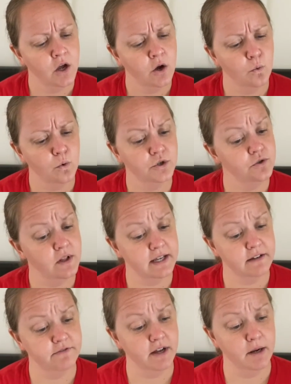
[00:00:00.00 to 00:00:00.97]
Would you like
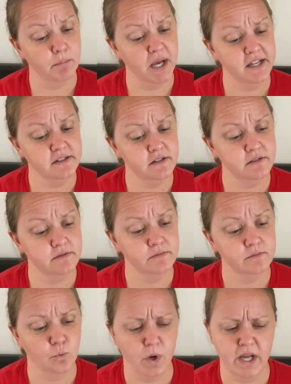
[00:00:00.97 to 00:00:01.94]
a fine pet?
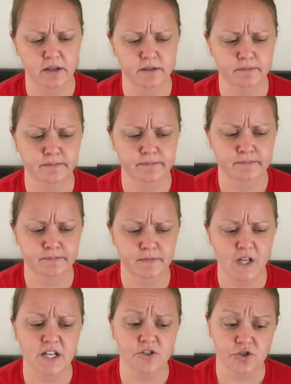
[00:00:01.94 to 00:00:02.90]
Well,
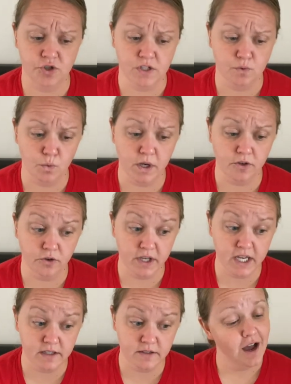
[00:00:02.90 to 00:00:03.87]
that's just what you'll
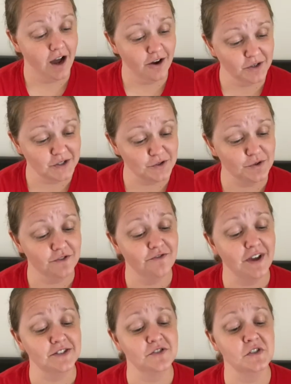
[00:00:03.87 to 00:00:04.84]
get. I'll get you the
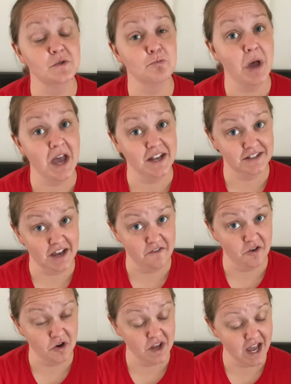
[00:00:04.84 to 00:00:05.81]
fanciest pet
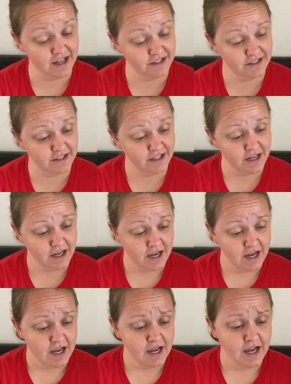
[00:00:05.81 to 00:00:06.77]
ever yet.
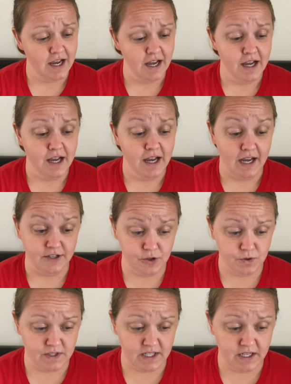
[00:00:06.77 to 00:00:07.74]
As you
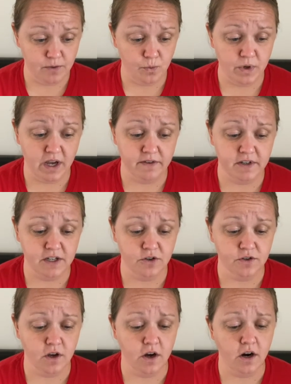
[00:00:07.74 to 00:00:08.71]
see, we have here
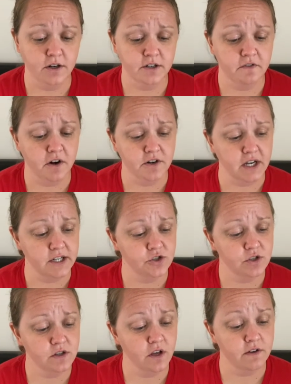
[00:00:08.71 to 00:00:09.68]
in the heart of our
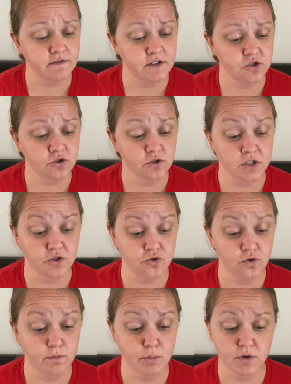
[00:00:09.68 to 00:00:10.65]
nation the official
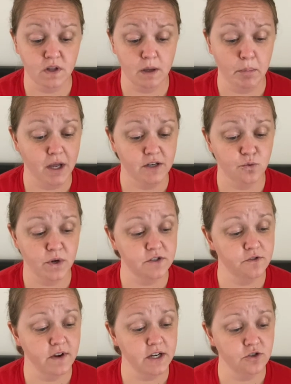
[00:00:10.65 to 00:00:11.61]
Katroo birthday pet
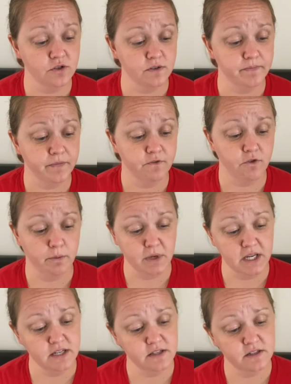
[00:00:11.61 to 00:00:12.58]
reservation. From
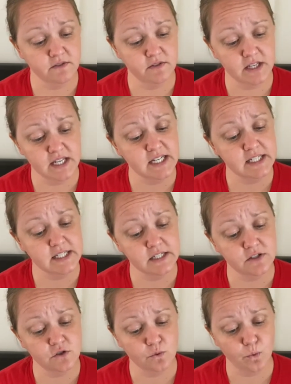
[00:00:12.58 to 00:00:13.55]
east of the
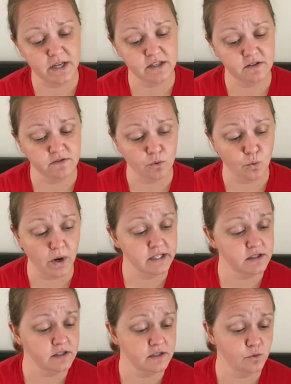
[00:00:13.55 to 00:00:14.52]
eastest to west of the
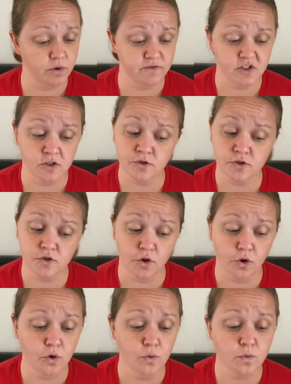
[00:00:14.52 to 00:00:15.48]
westest, we've searched the
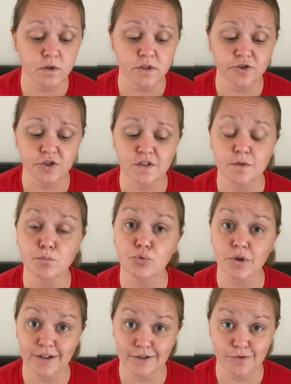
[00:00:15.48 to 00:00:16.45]
whole world just to
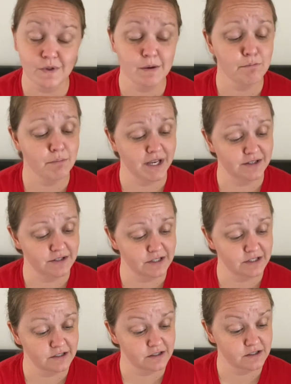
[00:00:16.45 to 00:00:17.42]
bring you the
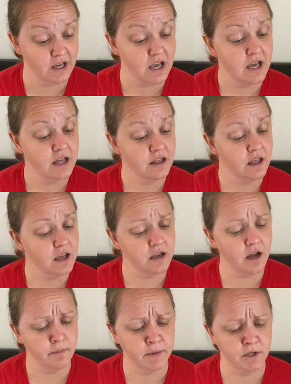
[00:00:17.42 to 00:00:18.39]
bestest. They
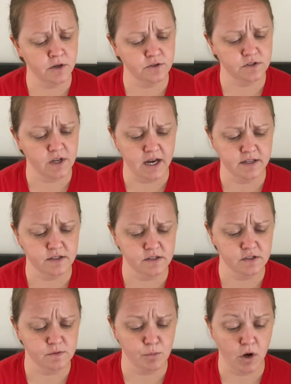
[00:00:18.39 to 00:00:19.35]
come in all
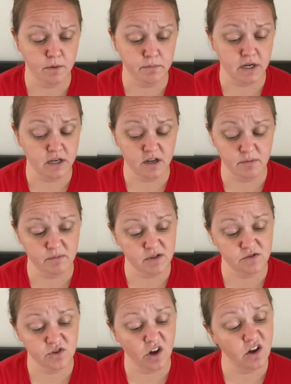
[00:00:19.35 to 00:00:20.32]
sizes, small, medium,
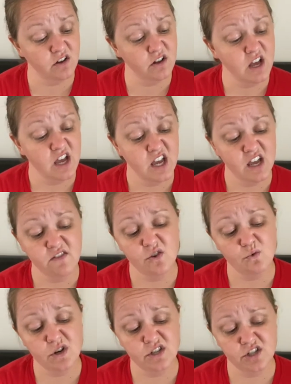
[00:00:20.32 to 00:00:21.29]
and tall. If you
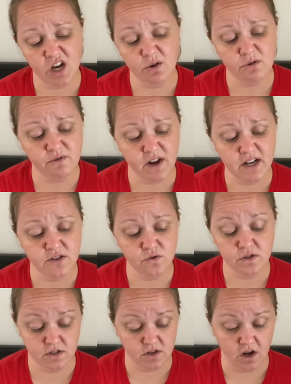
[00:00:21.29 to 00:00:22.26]
wish, I will find you
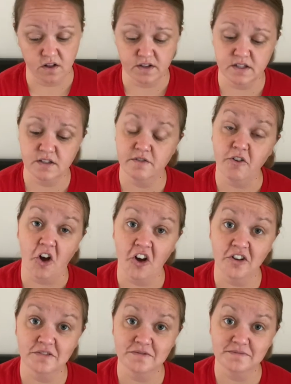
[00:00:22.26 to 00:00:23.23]
the tallest of all.